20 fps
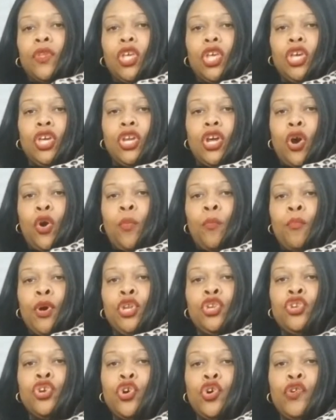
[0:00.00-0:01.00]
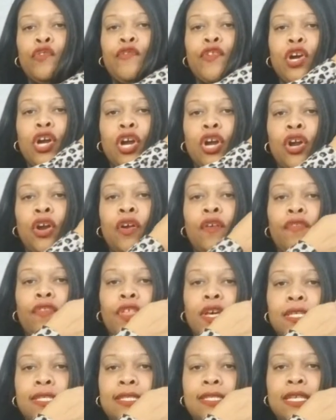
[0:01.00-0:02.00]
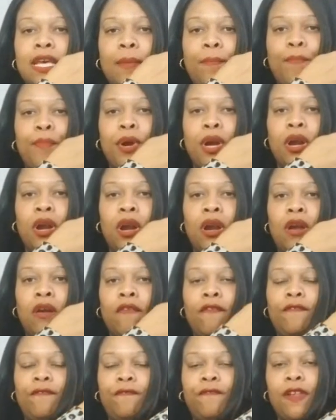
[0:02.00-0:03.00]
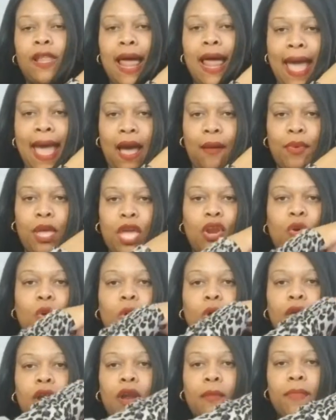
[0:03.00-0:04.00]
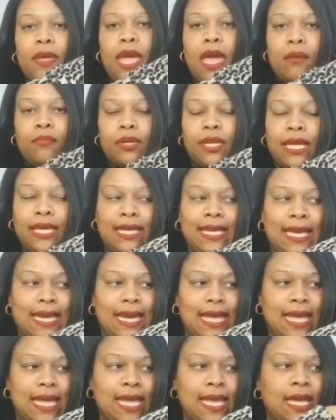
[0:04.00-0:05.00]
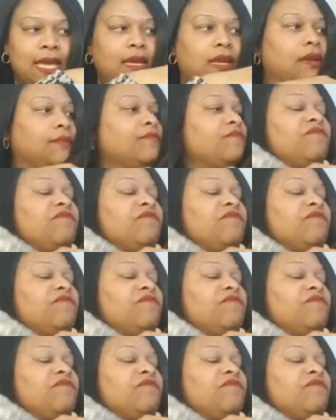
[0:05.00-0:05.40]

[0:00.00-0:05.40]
you know, maneuver the zipper flap in order to be able to get in.